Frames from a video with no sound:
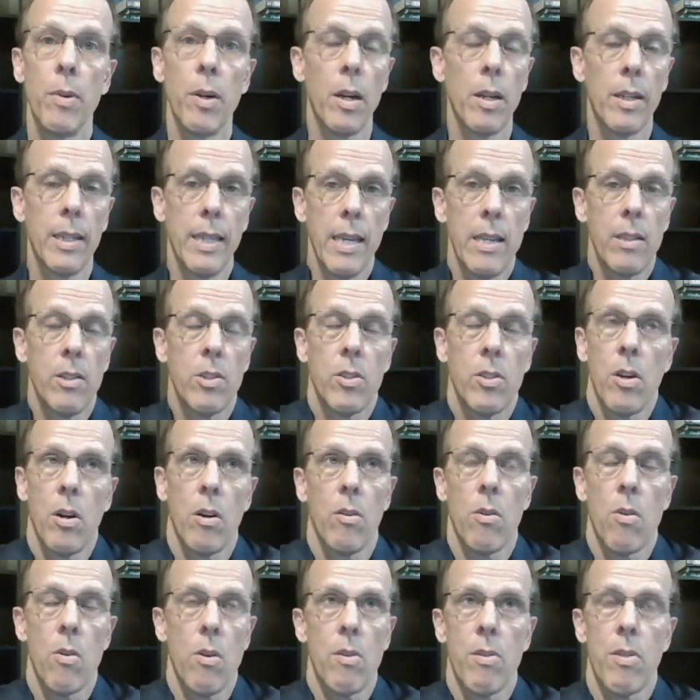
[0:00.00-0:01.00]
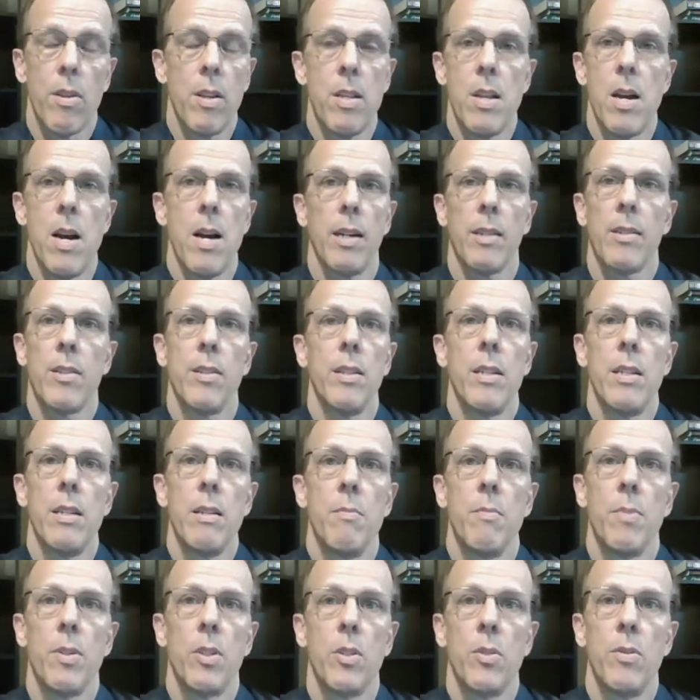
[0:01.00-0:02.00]
against our orthodoxy
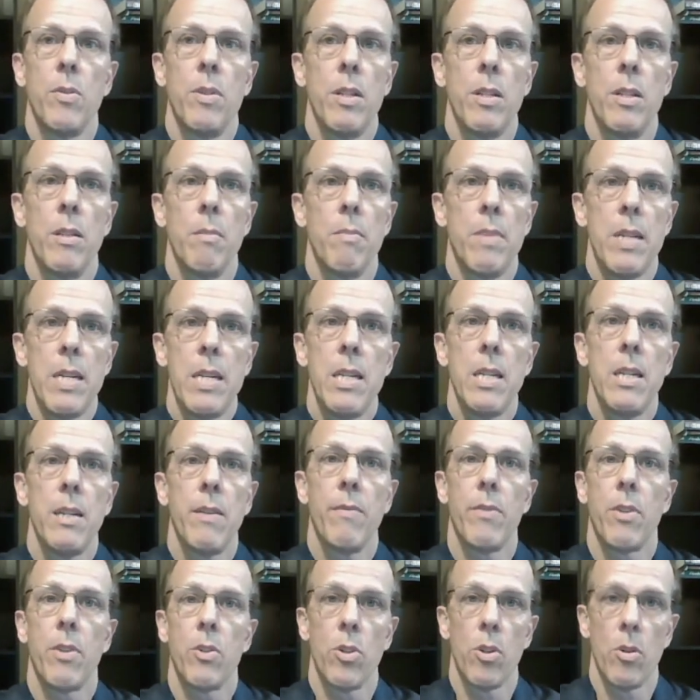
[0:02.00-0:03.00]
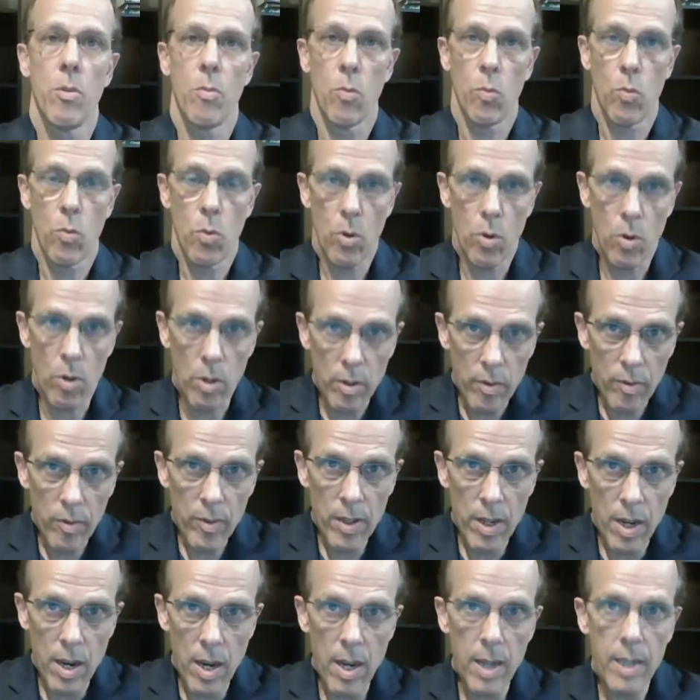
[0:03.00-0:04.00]
between the meaning of the term word of
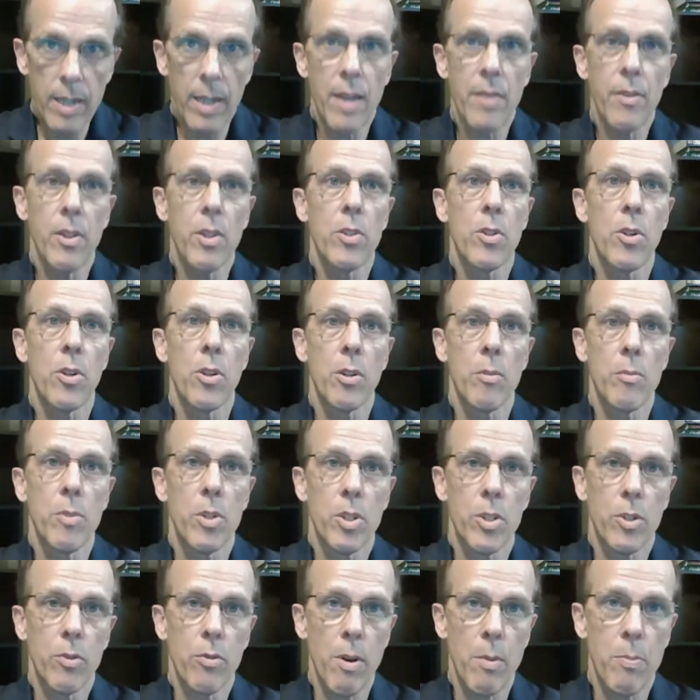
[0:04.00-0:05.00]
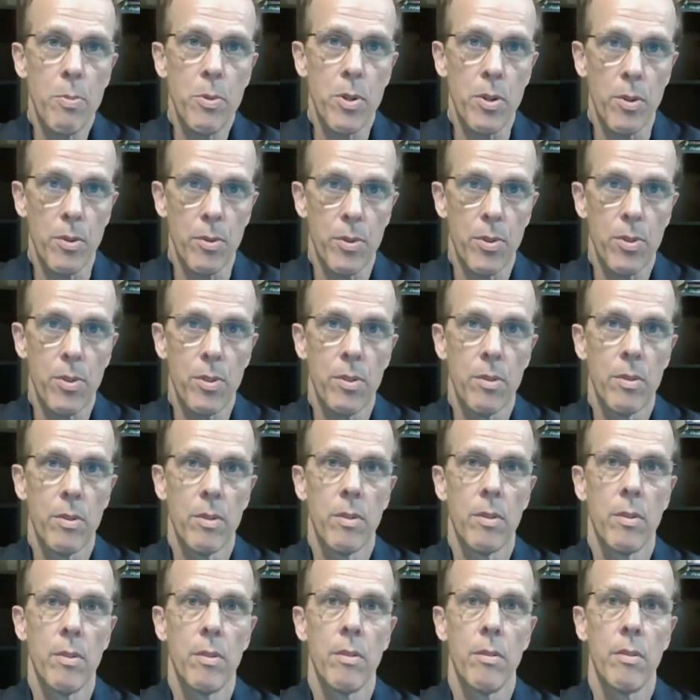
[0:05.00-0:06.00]
God and the term scriptures,
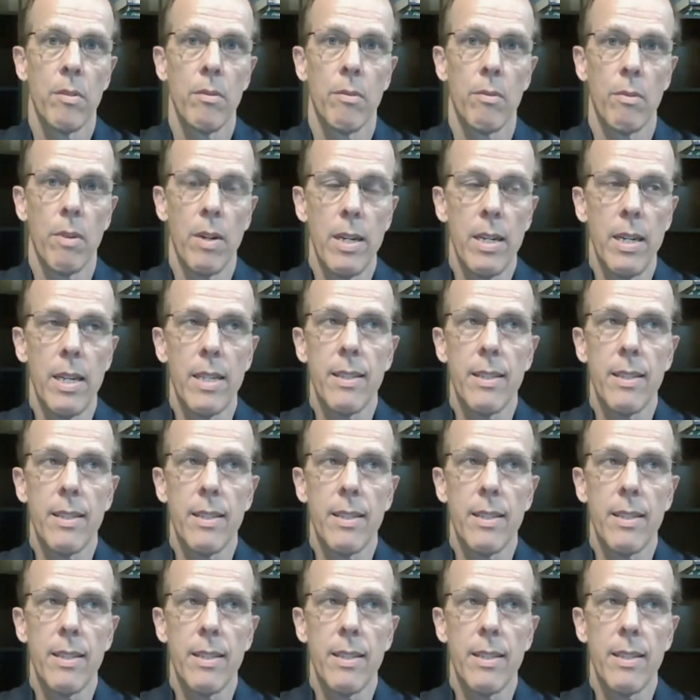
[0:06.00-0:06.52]
right?